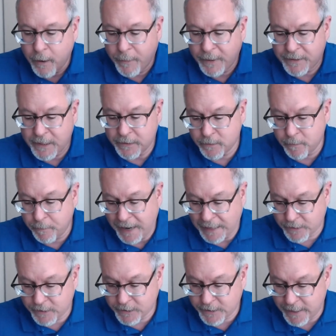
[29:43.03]
But then
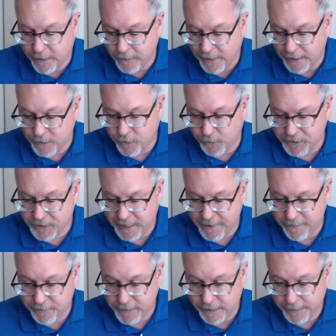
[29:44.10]
back to psychological
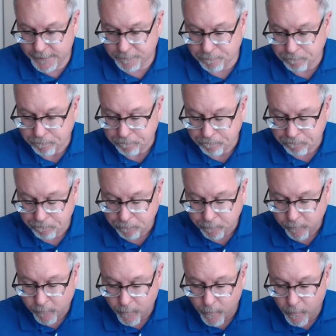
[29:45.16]
safety,
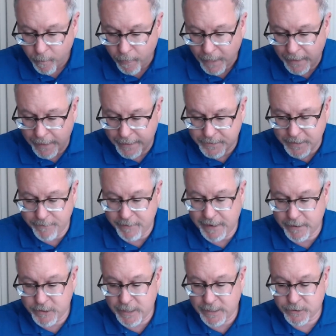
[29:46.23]
is I've had
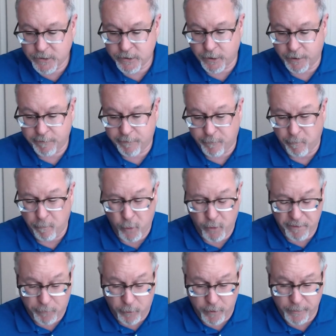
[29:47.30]
a chance to start more
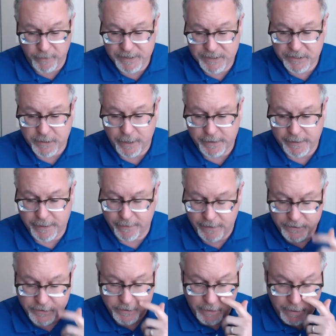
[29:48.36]
formally studying
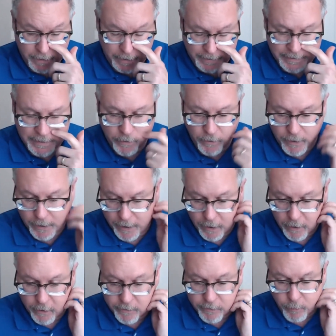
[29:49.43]
this a year
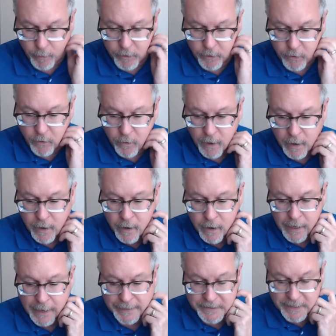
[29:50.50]
ago through
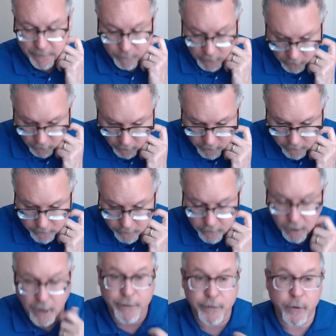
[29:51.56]
Tim Clark,
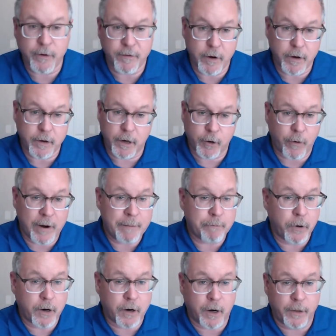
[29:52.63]
author of a great
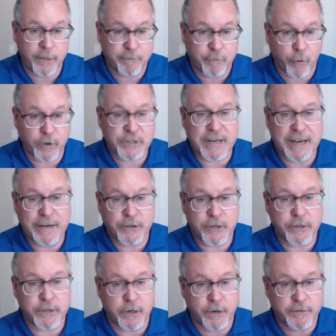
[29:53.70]
book called The 4
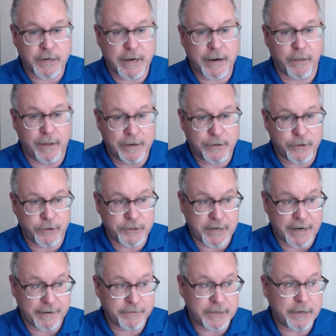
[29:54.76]
Stages of Psychological
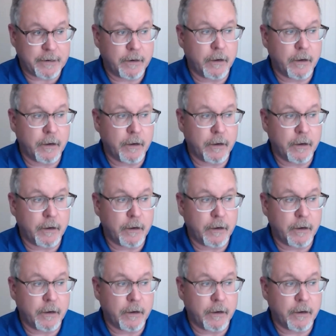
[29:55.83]
Safety.